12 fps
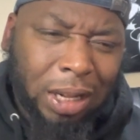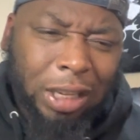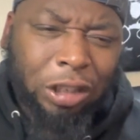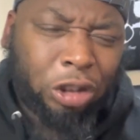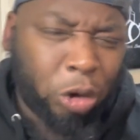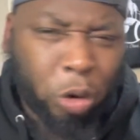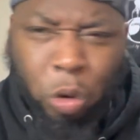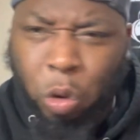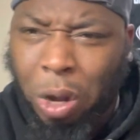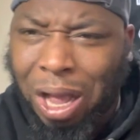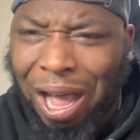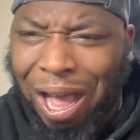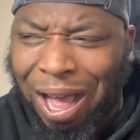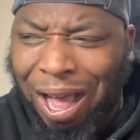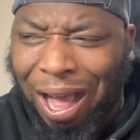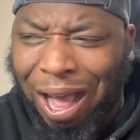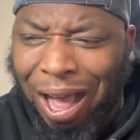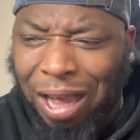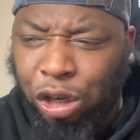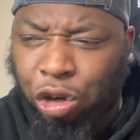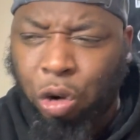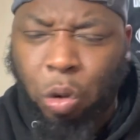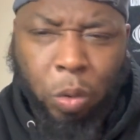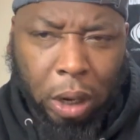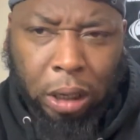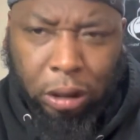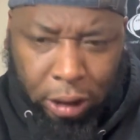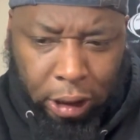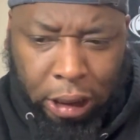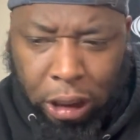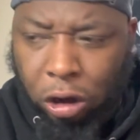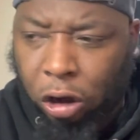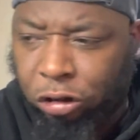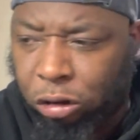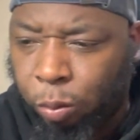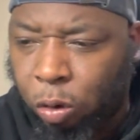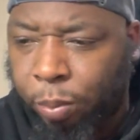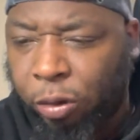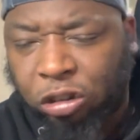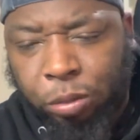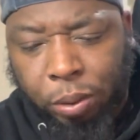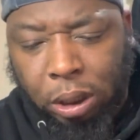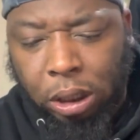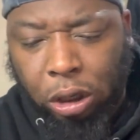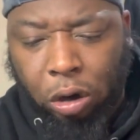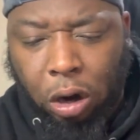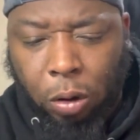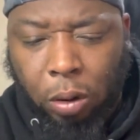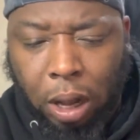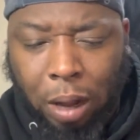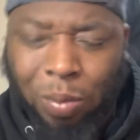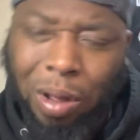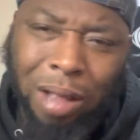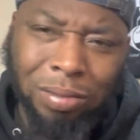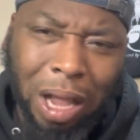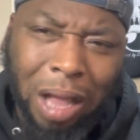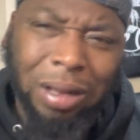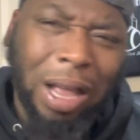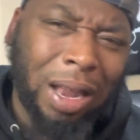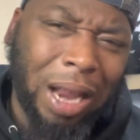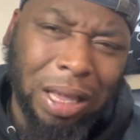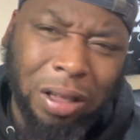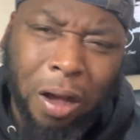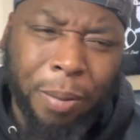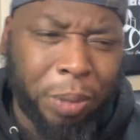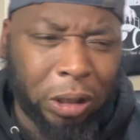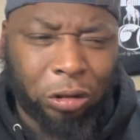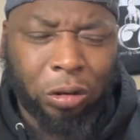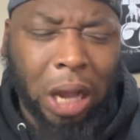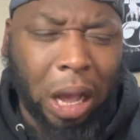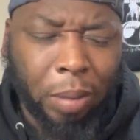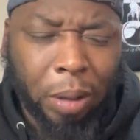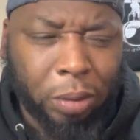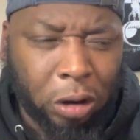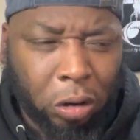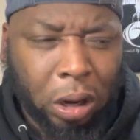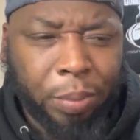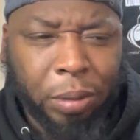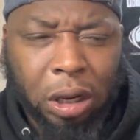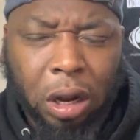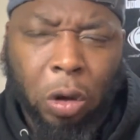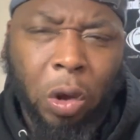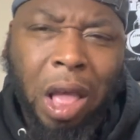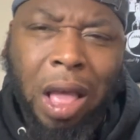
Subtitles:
So, I do want to get y'all some more merch, but, you know, I like y'all opinion. So, comment below, let me know.